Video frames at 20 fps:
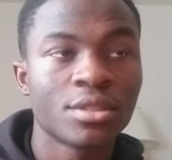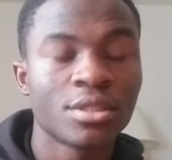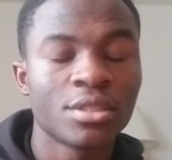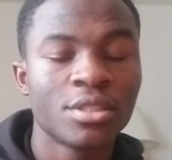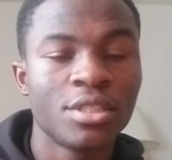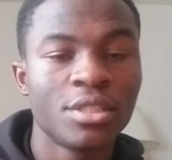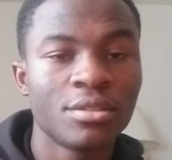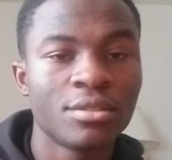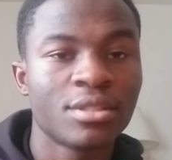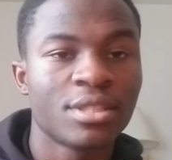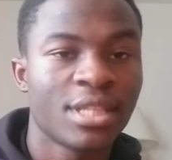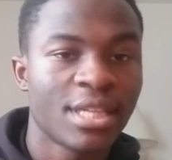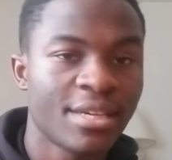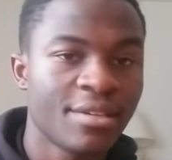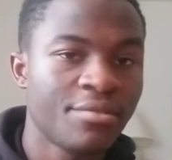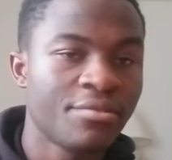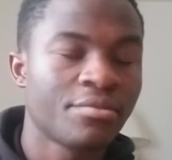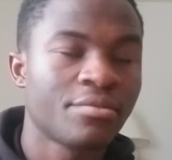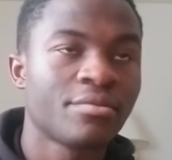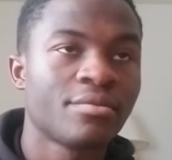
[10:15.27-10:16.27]
a good
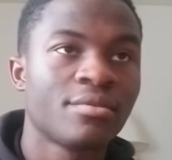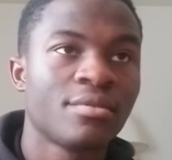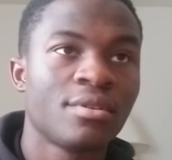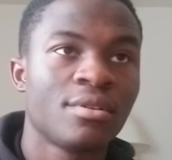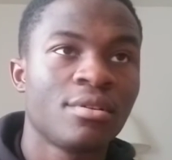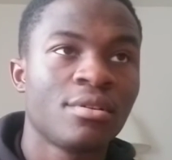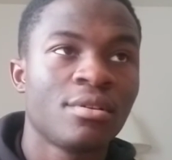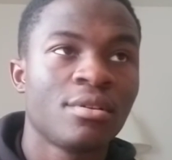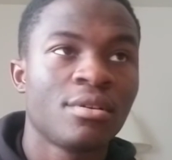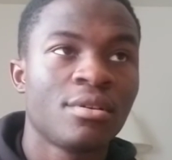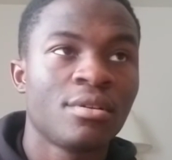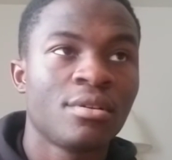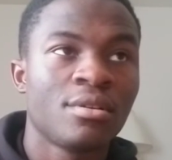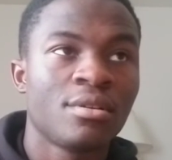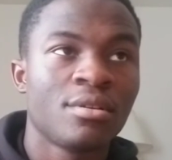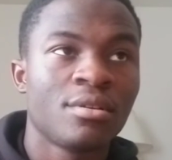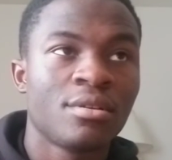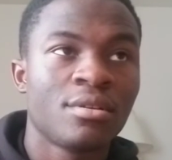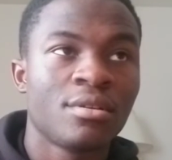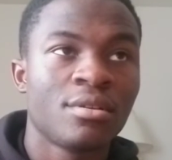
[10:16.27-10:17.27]
life,
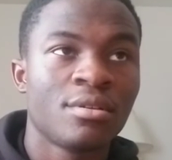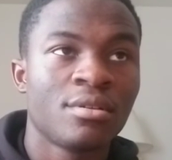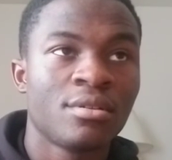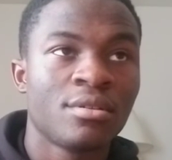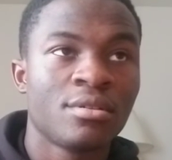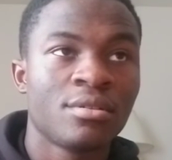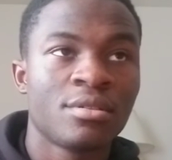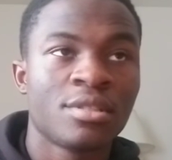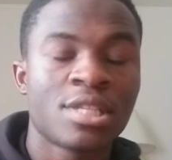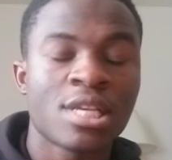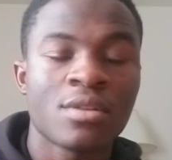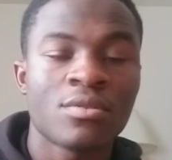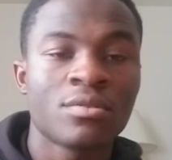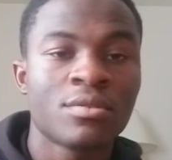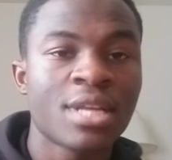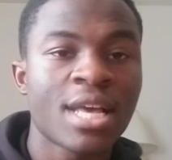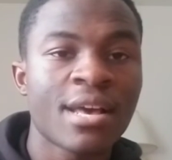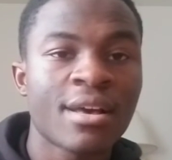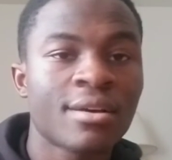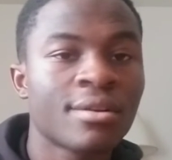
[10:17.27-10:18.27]
settle
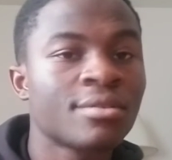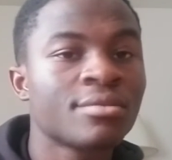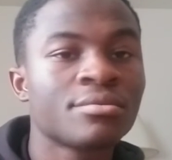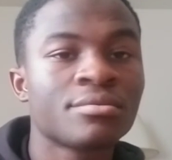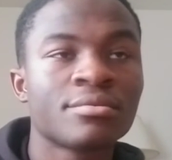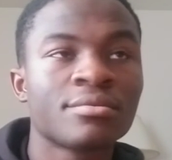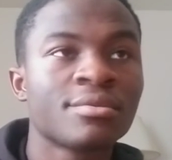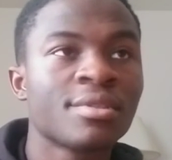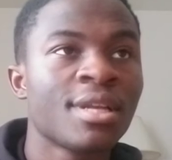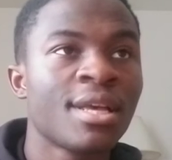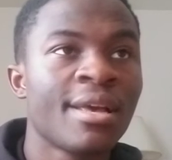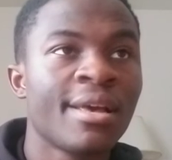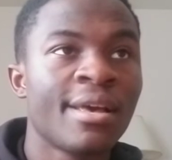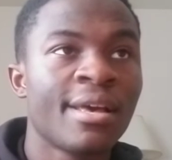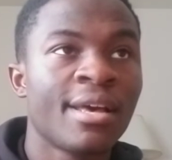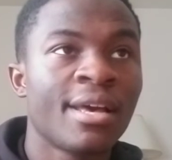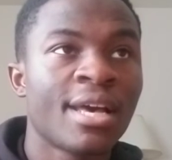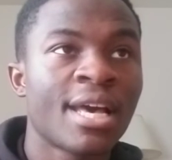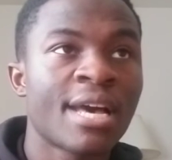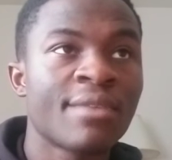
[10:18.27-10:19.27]
down,
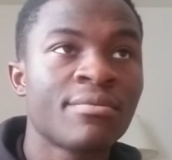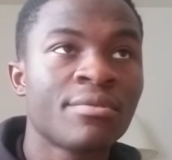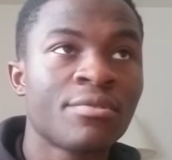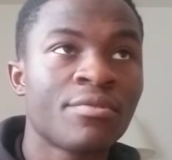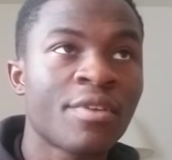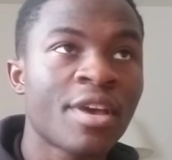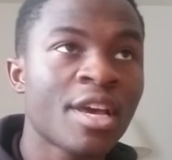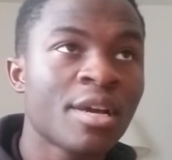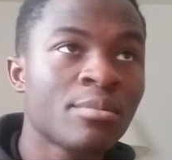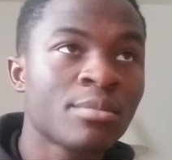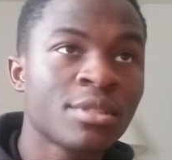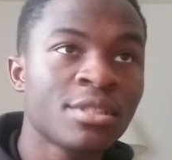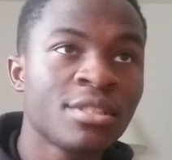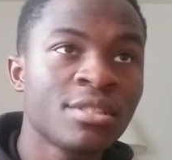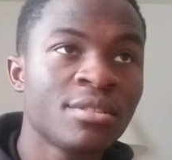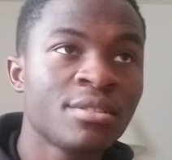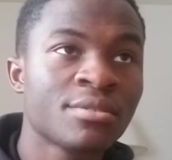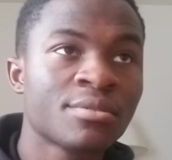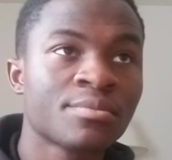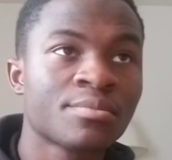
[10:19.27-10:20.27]
have a
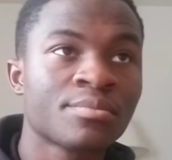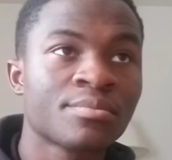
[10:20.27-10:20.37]
family,